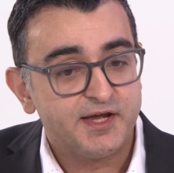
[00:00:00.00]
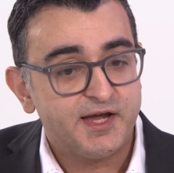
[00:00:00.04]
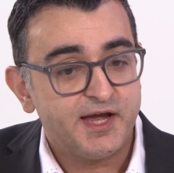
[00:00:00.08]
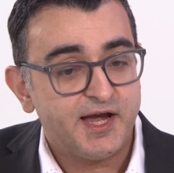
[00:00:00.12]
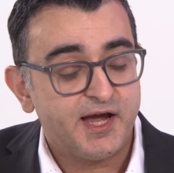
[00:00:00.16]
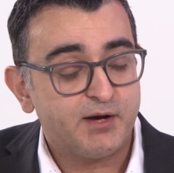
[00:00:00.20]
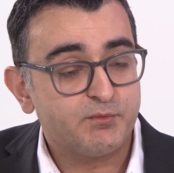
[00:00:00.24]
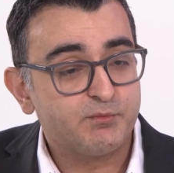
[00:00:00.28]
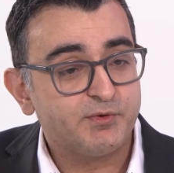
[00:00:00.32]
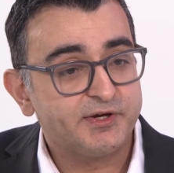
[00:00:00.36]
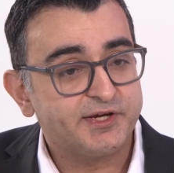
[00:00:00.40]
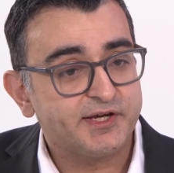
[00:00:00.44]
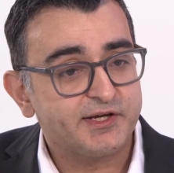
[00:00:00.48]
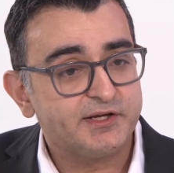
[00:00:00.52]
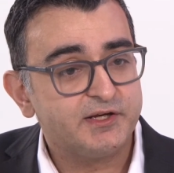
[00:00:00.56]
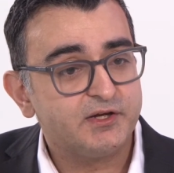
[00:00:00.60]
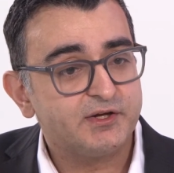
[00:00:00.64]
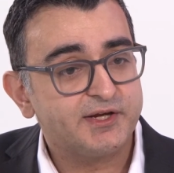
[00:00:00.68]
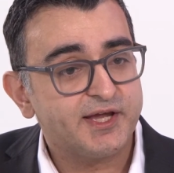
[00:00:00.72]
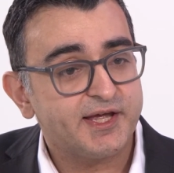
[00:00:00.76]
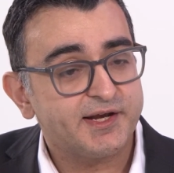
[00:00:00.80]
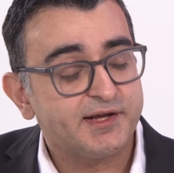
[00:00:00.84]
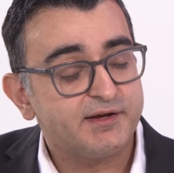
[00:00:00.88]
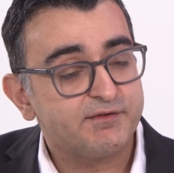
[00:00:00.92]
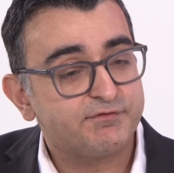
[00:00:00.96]
and we can look
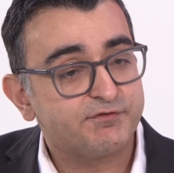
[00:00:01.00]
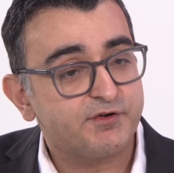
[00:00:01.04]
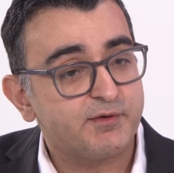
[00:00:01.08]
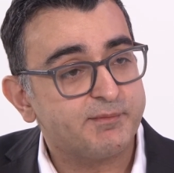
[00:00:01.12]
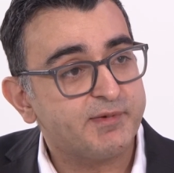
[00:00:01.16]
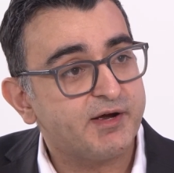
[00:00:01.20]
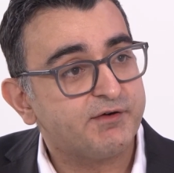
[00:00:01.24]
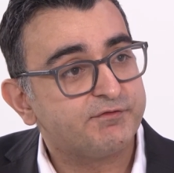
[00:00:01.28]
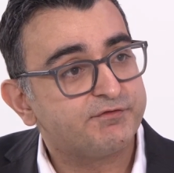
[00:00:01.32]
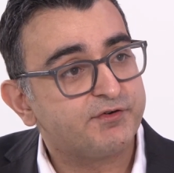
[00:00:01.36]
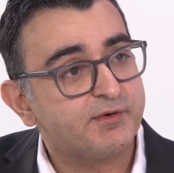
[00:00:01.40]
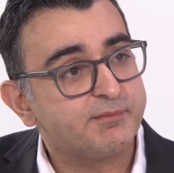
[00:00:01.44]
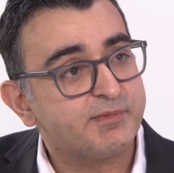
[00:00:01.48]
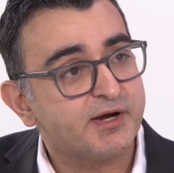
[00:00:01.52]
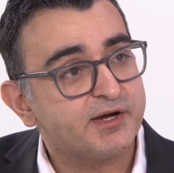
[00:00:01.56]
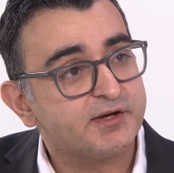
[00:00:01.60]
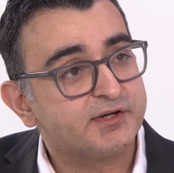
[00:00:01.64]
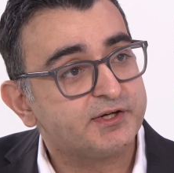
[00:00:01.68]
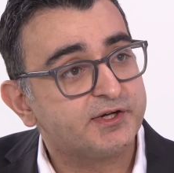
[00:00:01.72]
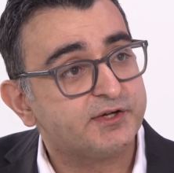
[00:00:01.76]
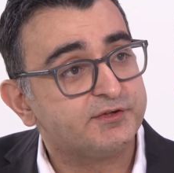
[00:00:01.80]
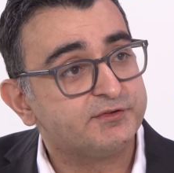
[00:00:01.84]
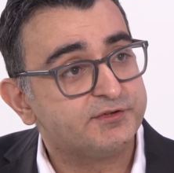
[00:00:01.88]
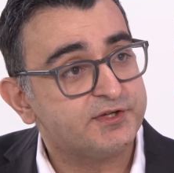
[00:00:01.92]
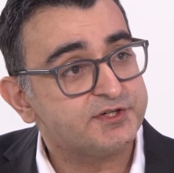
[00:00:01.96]
at it from a
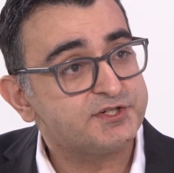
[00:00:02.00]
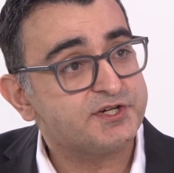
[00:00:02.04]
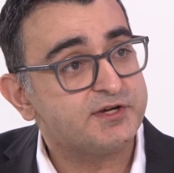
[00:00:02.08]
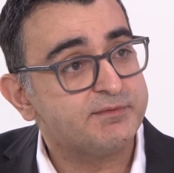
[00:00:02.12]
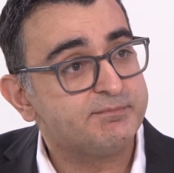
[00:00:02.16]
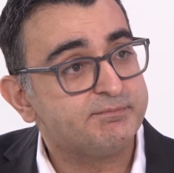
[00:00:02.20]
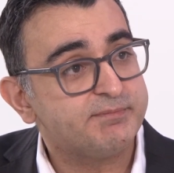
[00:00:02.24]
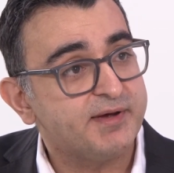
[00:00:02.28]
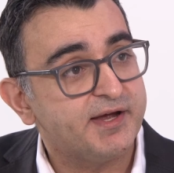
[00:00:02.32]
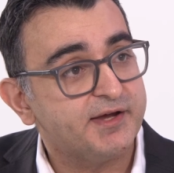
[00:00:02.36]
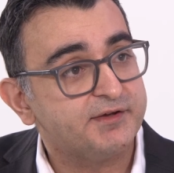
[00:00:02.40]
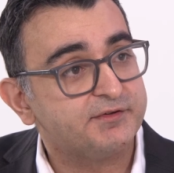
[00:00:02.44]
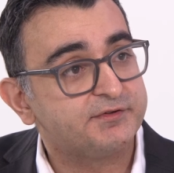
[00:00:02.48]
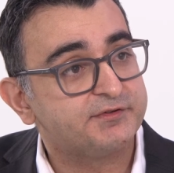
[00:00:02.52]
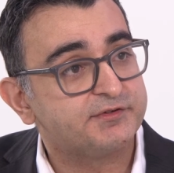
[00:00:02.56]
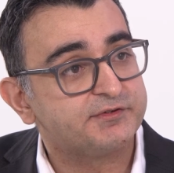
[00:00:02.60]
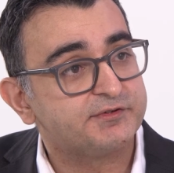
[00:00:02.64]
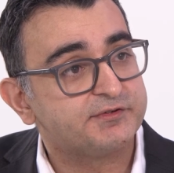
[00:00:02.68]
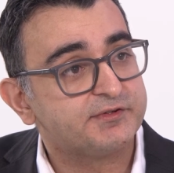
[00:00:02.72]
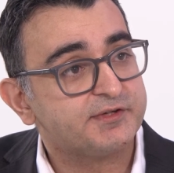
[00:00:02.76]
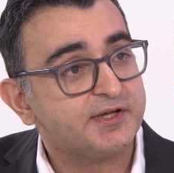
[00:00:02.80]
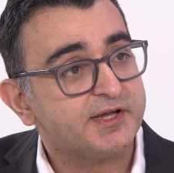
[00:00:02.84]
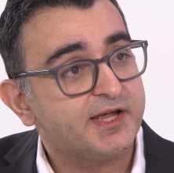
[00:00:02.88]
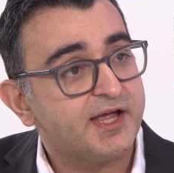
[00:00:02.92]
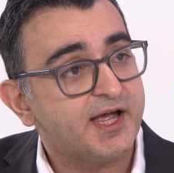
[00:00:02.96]
condition base
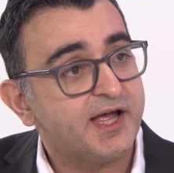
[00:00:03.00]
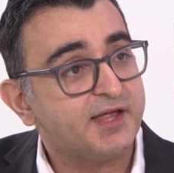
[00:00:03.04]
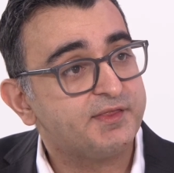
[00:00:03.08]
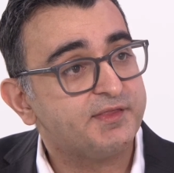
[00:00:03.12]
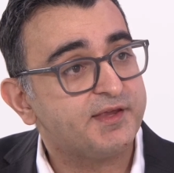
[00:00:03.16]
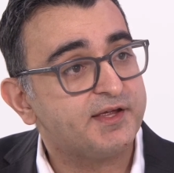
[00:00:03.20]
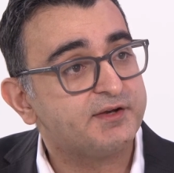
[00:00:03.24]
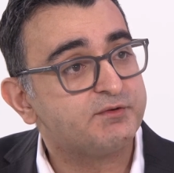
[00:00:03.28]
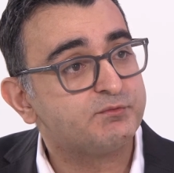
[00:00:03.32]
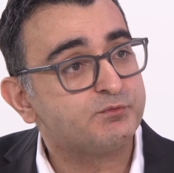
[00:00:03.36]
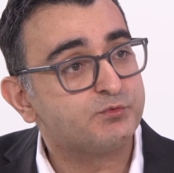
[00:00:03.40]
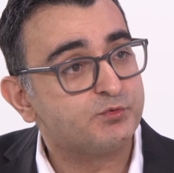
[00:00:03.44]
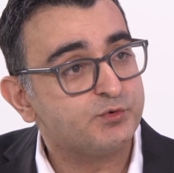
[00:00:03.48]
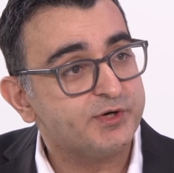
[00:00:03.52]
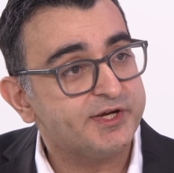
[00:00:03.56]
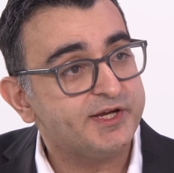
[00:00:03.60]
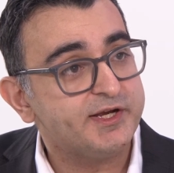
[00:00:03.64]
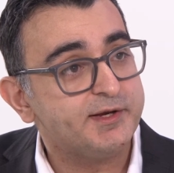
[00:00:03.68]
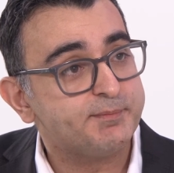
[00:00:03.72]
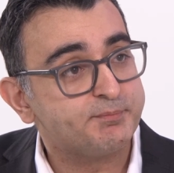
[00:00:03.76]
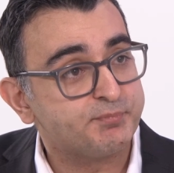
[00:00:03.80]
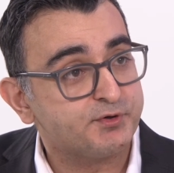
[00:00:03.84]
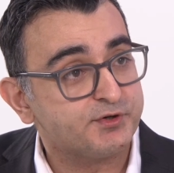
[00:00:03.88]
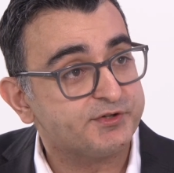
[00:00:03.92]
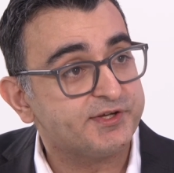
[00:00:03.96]
and then really
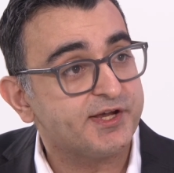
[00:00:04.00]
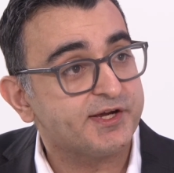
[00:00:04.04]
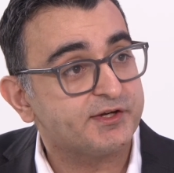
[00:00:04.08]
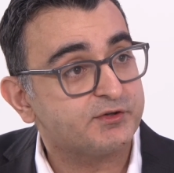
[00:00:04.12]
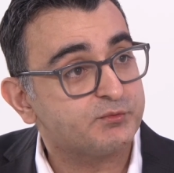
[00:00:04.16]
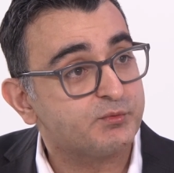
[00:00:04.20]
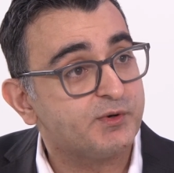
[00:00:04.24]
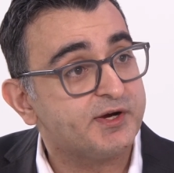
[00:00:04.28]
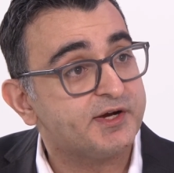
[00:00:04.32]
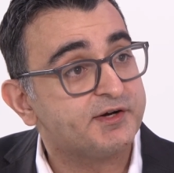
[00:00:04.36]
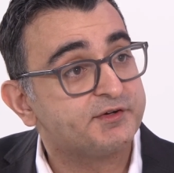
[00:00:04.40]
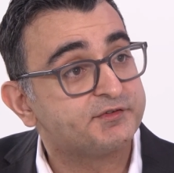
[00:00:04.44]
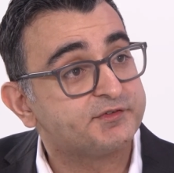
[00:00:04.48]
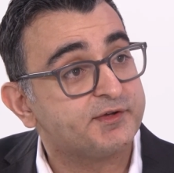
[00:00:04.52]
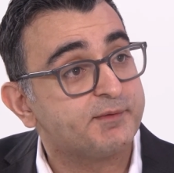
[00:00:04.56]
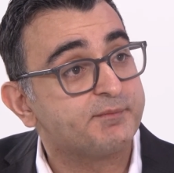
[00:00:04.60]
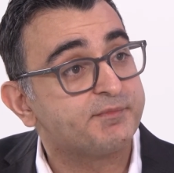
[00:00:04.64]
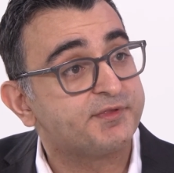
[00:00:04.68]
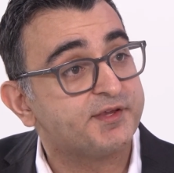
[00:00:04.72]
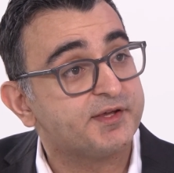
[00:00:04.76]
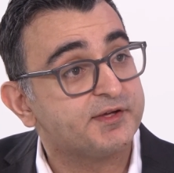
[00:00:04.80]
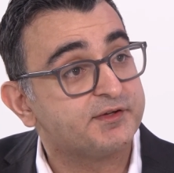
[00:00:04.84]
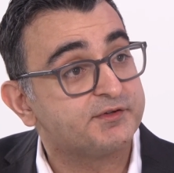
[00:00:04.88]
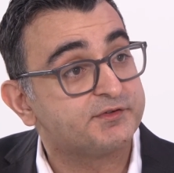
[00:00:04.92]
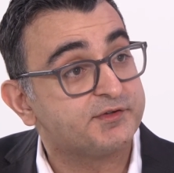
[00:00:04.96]
predict where
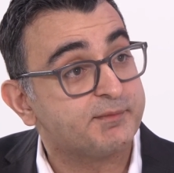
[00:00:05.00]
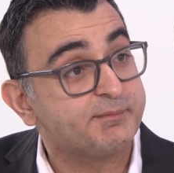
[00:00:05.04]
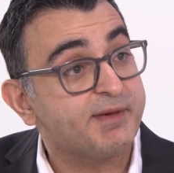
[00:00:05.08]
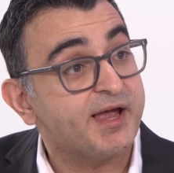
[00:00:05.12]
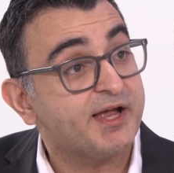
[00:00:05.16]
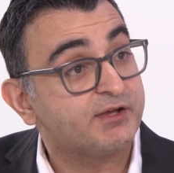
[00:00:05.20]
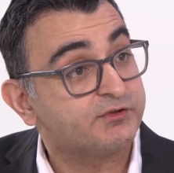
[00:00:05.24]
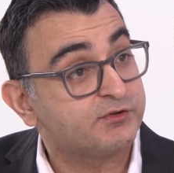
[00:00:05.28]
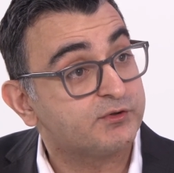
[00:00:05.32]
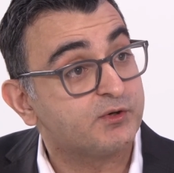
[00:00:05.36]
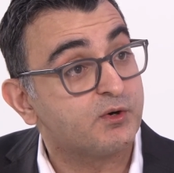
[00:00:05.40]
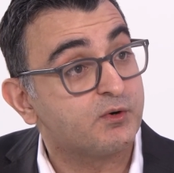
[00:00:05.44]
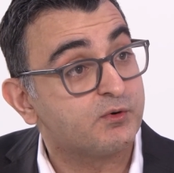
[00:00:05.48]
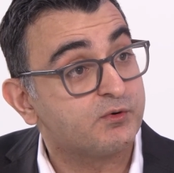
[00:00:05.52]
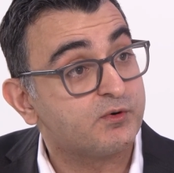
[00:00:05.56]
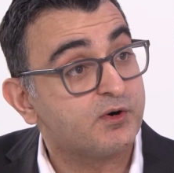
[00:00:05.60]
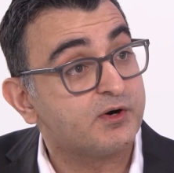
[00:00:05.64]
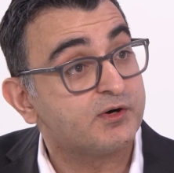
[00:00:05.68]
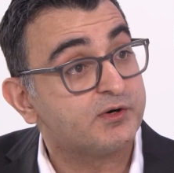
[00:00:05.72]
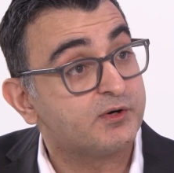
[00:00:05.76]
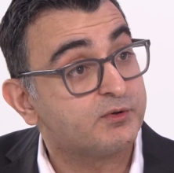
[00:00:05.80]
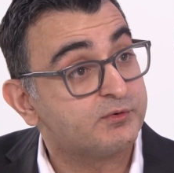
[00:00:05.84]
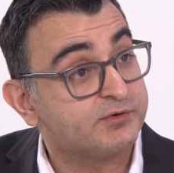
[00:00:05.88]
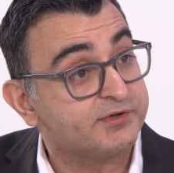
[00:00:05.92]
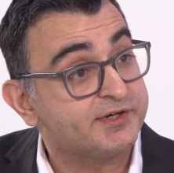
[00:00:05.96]
something's about to go
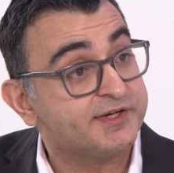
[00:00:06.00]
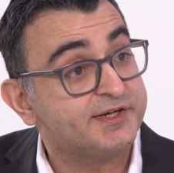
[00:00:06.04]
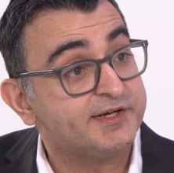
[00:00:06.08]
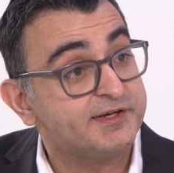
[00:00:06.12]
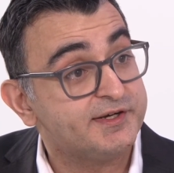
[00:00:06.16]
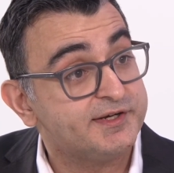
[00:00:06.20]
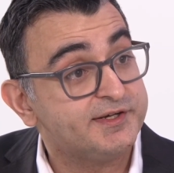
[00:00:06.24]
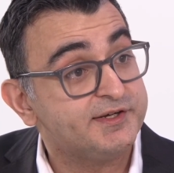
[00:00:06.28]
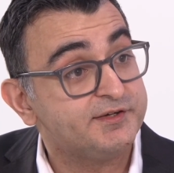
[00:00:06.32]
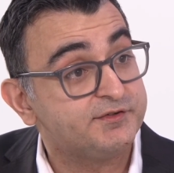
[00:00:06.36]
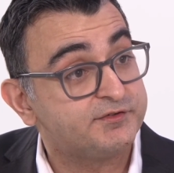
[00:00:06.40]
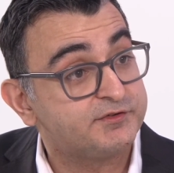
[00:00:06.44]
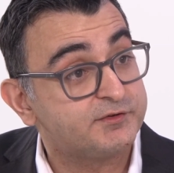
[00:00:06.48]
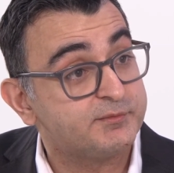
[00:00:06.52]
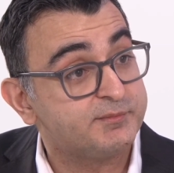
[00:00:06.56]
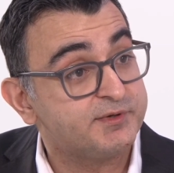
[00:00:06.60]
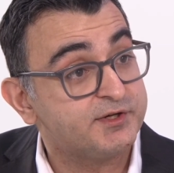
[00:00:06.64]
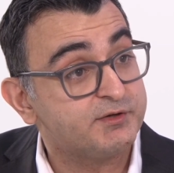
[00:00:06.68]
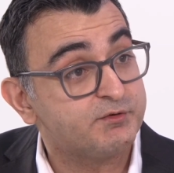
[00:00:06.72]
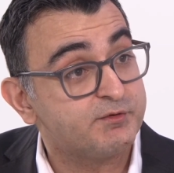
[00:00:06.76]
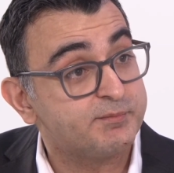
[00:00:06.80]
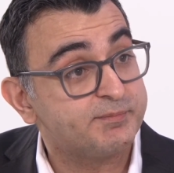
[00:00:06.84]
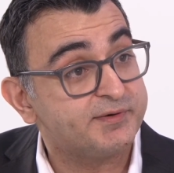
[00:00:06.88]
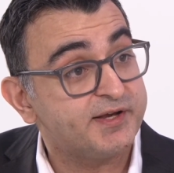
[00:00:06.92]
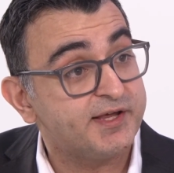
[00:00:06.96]
wrong or really needs to be
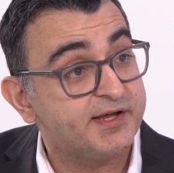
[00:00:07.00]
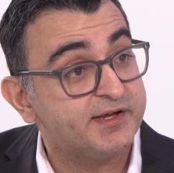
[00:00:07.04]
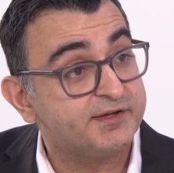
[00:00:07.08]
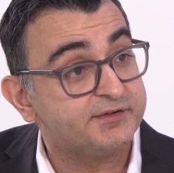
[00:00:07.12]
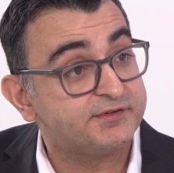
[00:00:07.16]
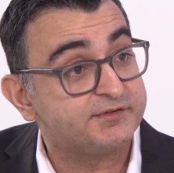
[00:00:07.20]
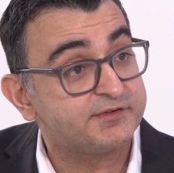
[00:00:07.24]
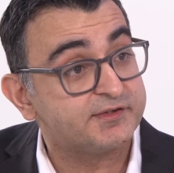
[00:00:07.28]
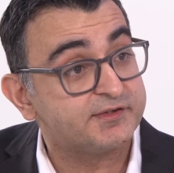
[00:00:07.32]
replaced.